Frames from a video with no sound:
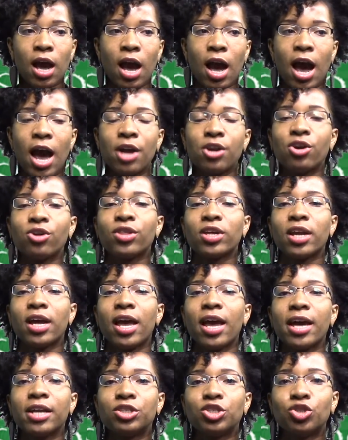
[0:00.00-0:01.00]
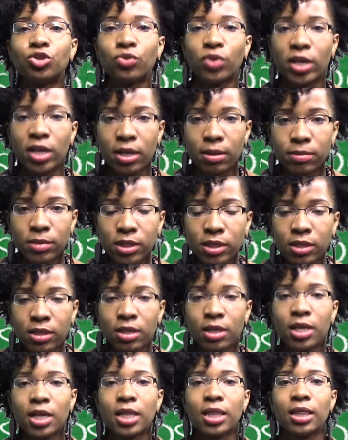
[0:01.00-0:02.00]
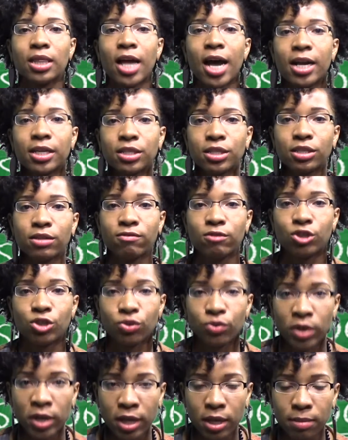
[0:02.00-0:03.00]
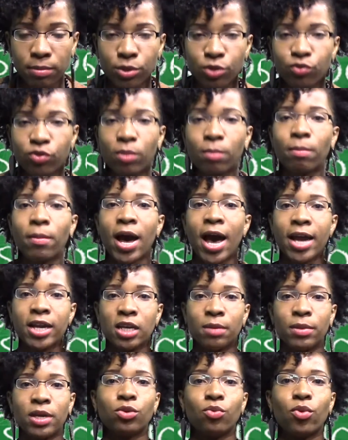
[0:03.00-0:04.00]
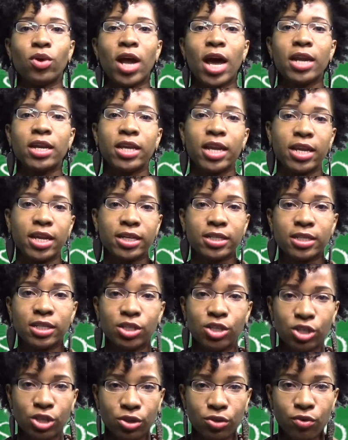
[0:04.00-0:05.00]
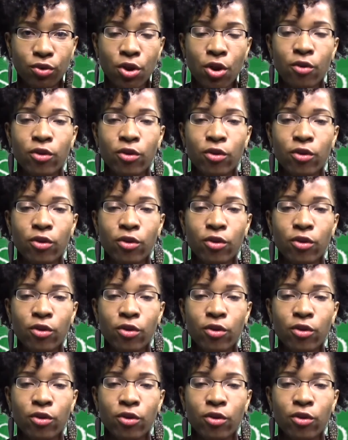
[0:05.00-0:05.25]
I know that I had dreams, lots of dreams, reminding me what I needed to do,